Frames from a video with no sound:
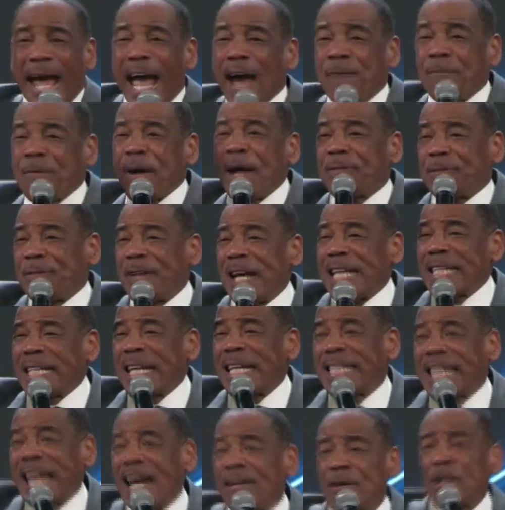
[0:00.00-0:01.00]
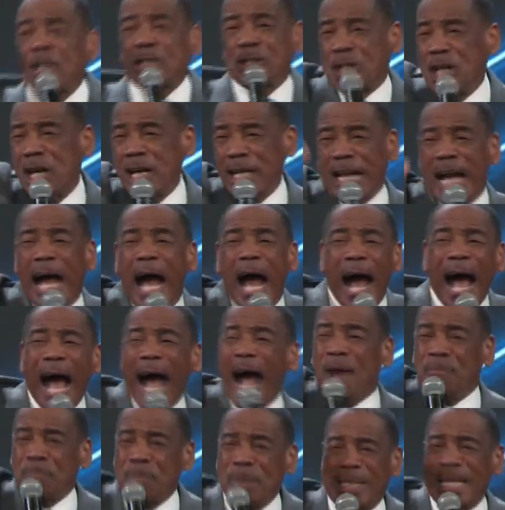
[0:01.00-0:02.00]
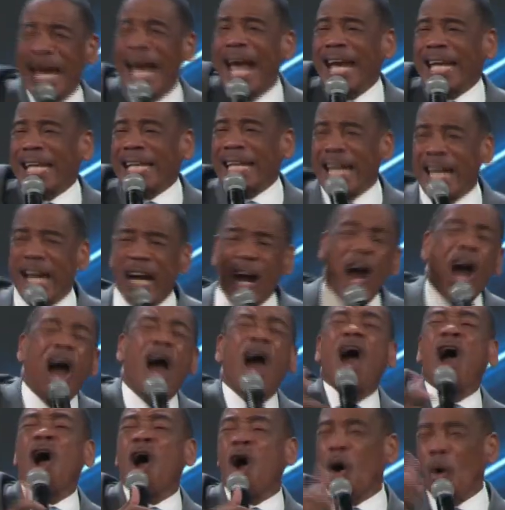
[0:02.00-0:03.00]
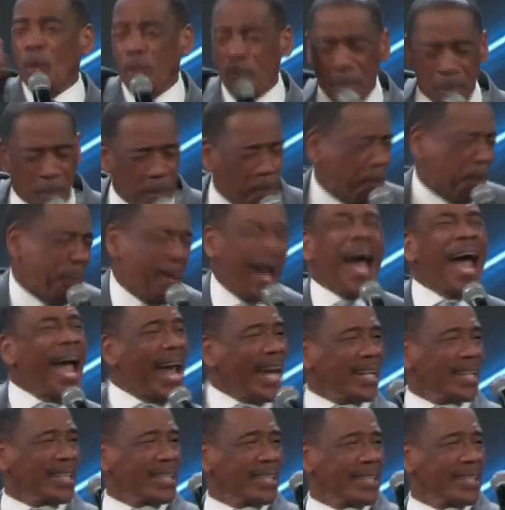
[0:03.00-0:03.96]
Everything the devil took, I'm taking it all back.